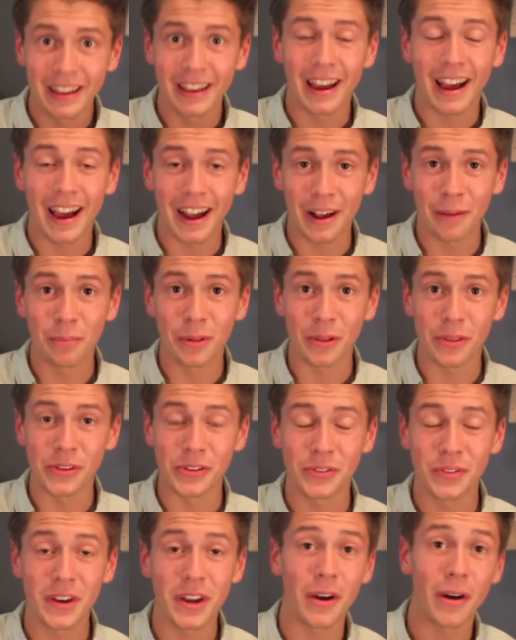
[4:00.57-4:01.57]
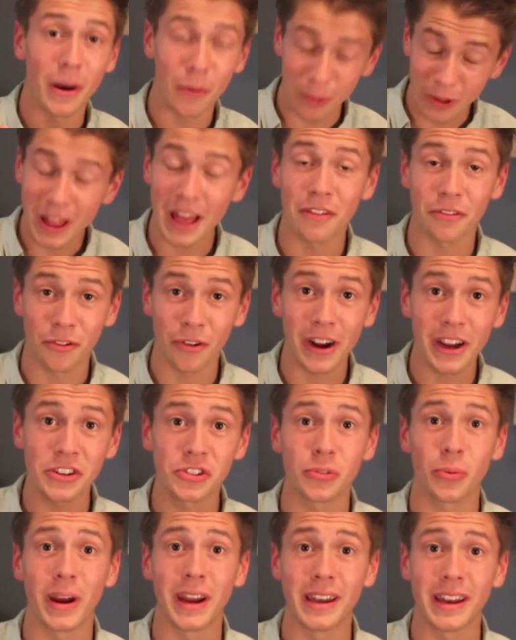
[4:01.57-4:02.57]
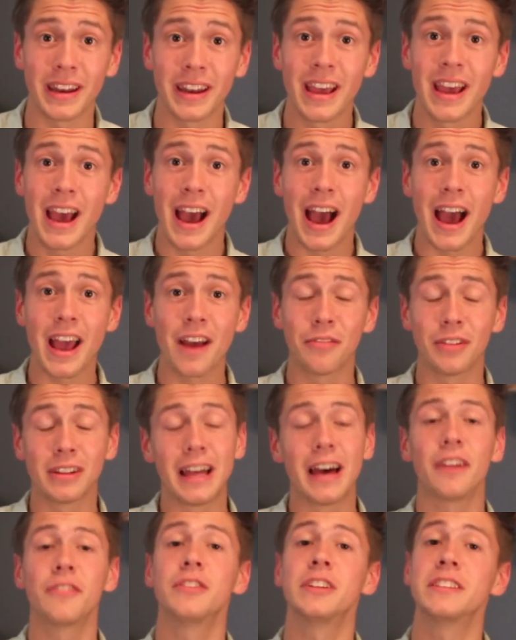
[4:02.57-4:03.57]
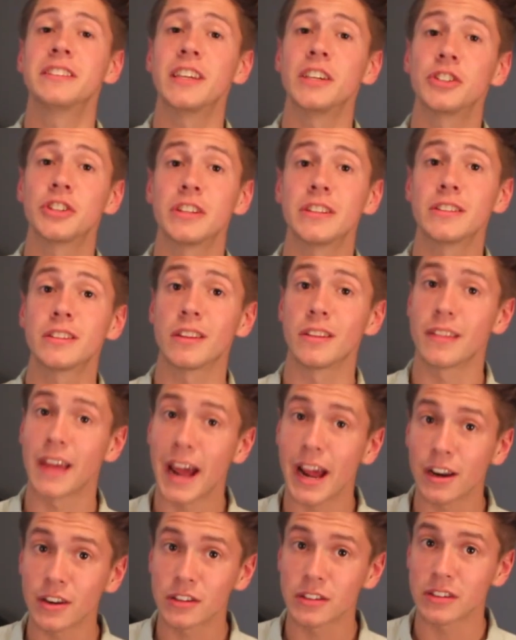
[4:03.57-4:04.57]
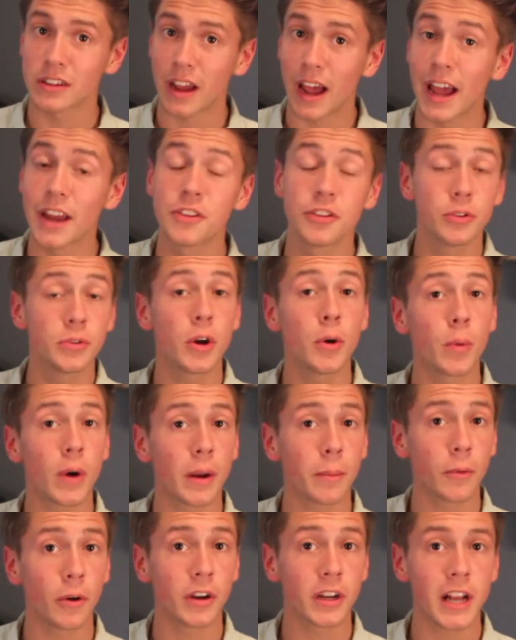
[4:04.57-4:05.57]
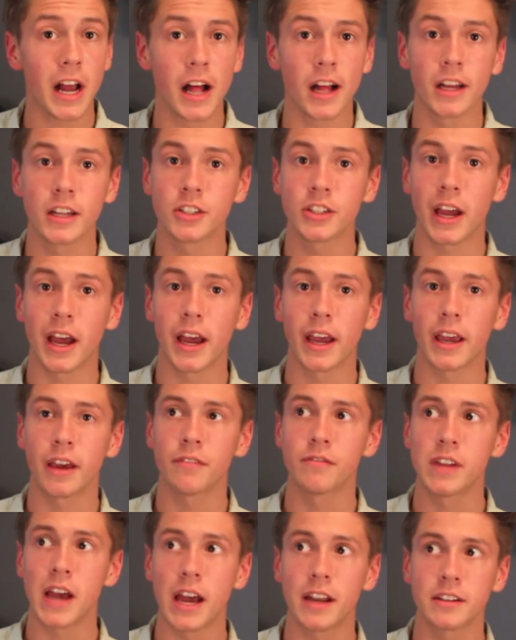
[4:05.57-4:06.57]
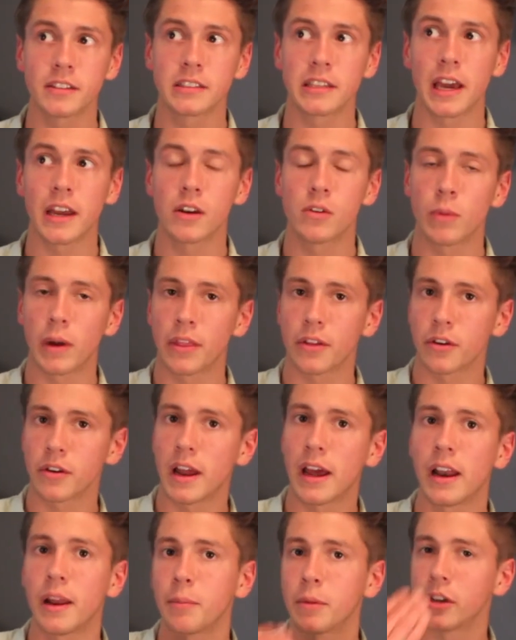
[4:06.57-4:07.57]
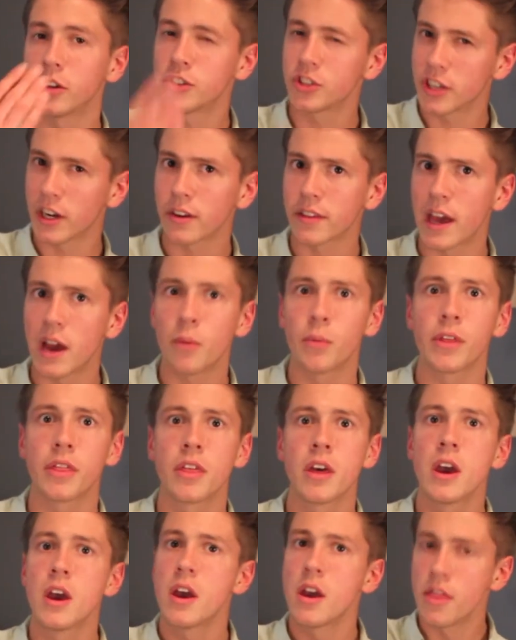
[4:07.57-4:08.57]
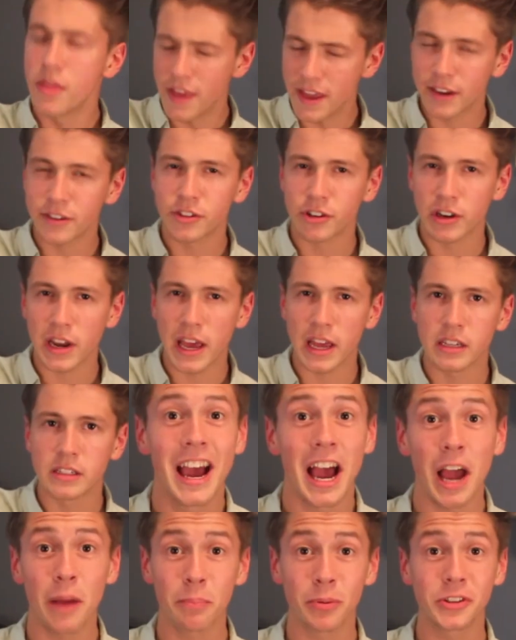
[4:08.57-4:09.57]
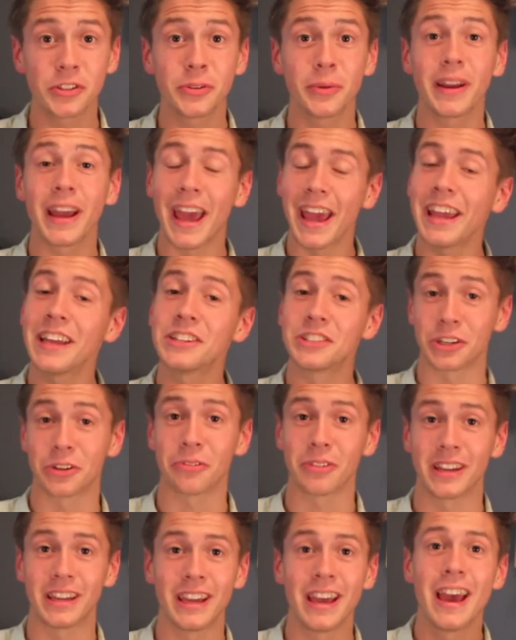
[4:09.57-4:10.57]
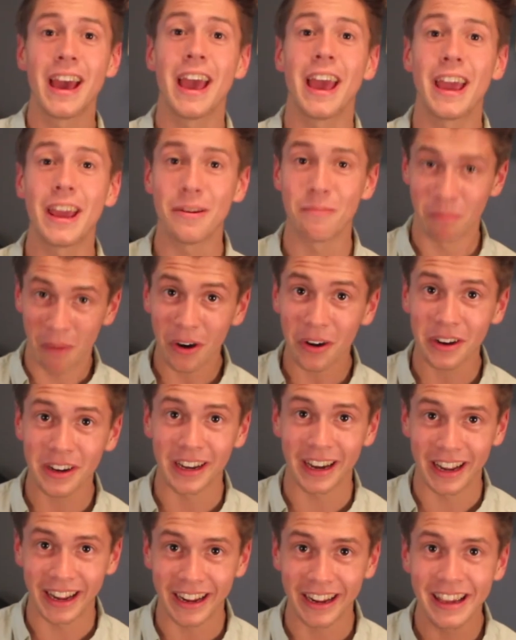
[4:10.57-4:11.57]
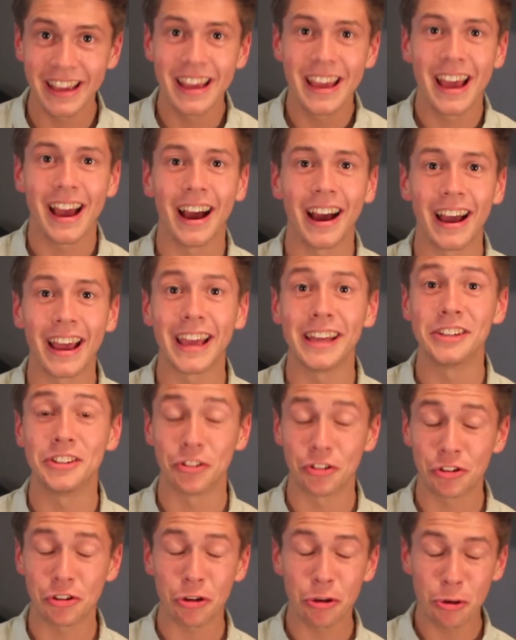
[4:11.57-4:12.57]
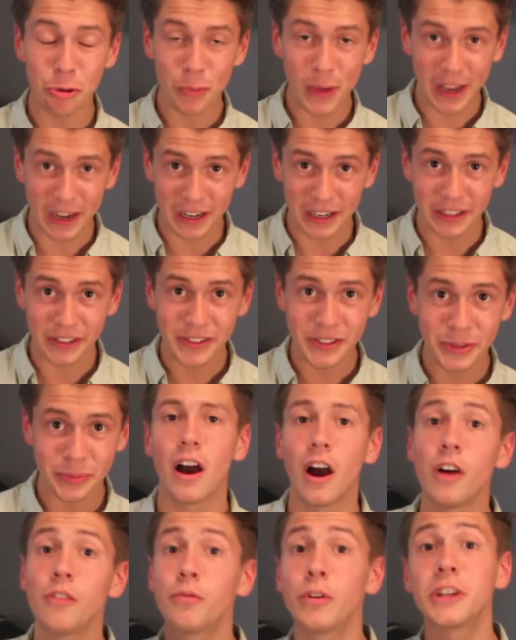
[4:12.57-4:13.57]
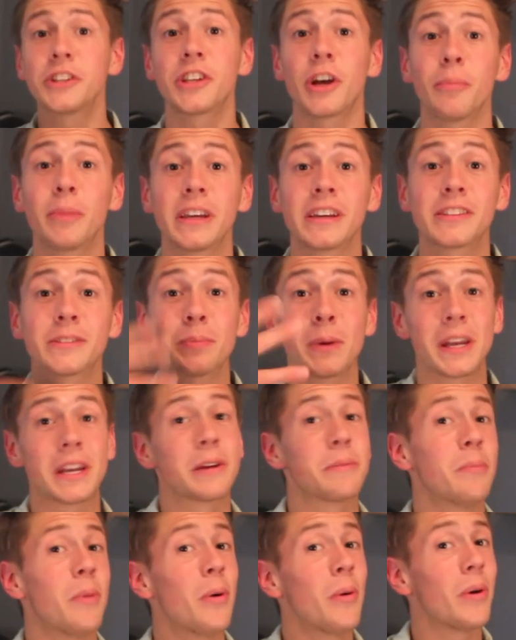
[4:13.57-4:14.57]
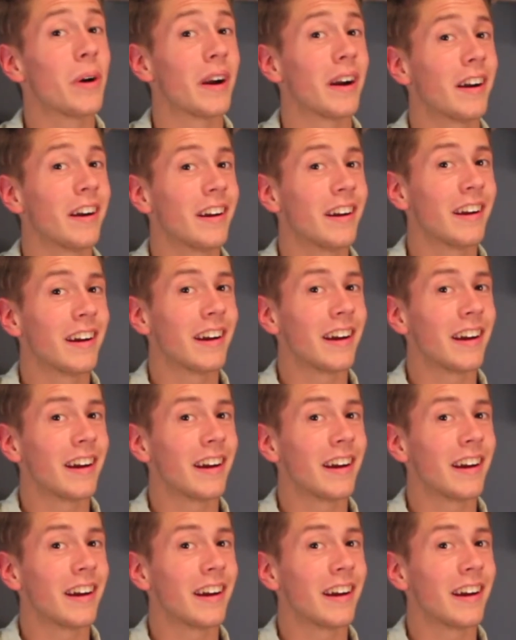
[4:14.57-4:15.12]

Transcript: I upload this video, I will have graduated. I have a lot of decisions, and that I do know where I'm going to college. I have not decided whether or not I'm gonna share that with the internet. I'm pursuing a degree in marketing uh, and digital humanities, of which I'll be explaining more